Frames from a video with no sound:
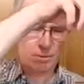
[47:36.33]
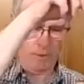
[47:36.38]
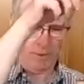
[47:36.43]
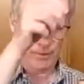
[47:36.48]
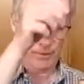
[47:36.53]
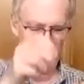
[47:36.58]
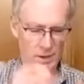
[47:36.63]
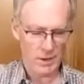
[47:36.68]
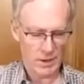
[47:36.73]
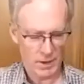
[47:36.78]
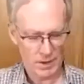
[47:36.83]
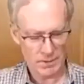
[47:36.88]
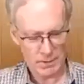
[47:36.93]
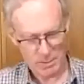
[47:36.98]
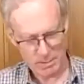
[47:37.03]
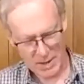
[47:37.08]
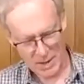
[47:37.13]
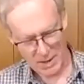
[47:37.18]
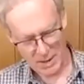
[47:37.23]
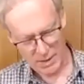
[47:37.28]
three of them are
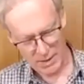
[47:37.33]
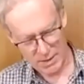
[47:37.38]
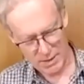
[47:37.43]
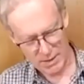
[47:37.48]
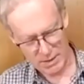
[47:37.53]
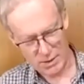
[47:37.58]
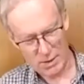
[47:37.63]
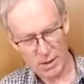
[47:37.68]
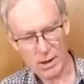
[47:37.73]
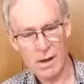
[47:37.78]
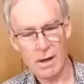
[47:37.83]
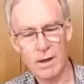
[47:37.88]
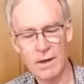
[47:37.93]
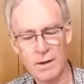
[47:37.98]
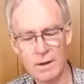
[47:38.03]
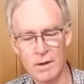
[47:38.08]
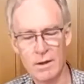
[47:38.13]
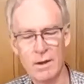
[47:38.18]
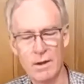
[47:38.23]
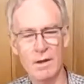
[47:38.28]
made in tiny,
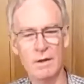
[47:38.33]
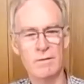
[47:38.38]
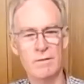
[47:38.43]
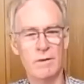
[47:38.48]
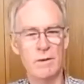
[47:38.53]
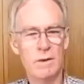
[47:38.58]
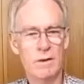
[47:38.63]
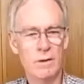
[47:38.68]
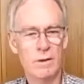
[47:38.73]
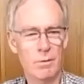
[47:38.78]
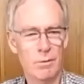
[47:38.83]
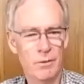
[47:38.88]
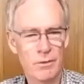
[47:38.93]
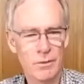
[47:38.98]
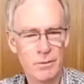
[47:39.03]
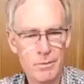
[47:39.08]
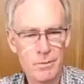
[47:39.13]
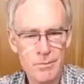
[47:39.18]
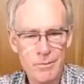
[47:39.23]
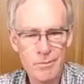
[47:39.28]
tiny volumes.
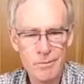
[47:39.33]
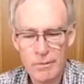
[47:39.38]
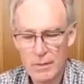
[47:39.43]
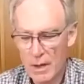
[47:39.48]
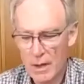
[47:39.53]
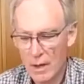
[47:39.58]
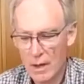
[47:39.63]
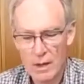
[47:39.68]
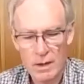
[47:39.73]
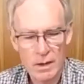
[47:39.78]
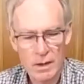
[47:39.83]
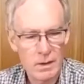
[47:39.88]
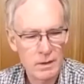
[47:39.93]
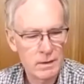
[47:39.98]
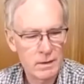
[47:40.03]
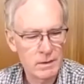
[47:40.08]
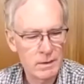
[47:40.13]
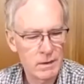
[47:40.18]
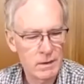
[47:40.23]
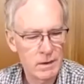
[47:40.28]

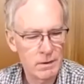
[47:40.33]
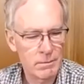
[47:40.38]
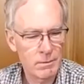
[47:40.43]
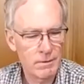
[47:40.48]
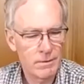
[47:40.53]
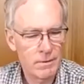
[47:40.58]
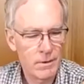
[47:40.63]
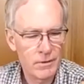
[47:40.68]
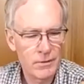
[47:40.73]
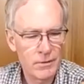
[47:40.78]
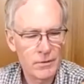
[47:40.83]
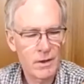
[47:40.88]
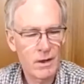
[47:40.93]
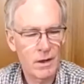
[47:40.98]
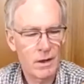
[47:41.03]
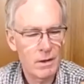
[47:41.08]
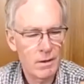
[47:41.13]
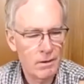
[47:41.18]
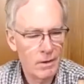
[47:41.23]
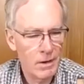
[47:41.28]

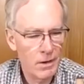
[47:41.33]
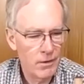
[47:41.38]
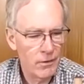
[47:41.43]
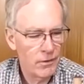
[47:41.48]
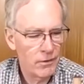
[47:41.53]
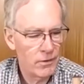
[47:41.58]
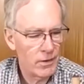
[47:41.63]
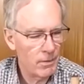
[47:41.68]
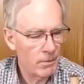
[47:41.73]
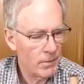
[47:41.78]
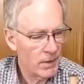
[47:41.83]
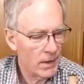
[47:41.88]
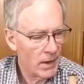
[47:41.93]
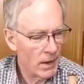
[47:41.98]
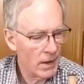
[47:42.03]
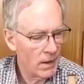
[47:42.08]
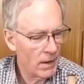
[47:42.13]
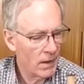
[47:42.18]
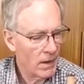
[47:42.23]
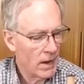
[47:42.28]
Refosco is
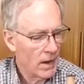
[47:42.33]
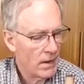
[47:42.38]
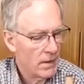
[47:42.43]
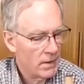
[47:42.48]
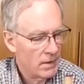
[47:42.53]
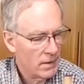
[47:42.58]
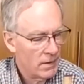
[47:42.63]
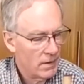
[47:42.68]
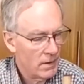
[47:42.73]
something that